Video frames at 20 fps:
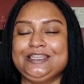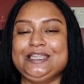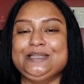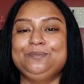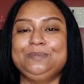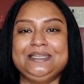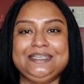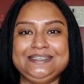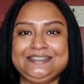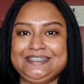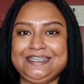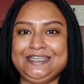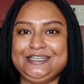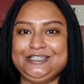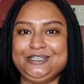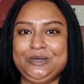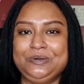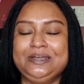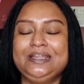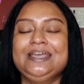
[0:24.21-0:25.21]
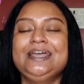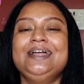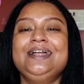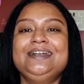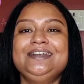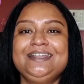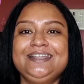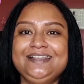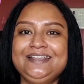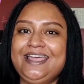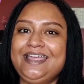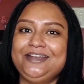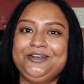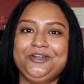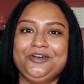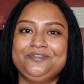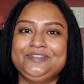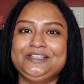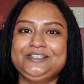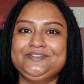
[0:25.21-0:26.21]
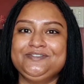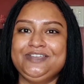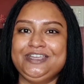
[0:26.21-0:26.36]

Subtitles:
then please stay tuned till the end of this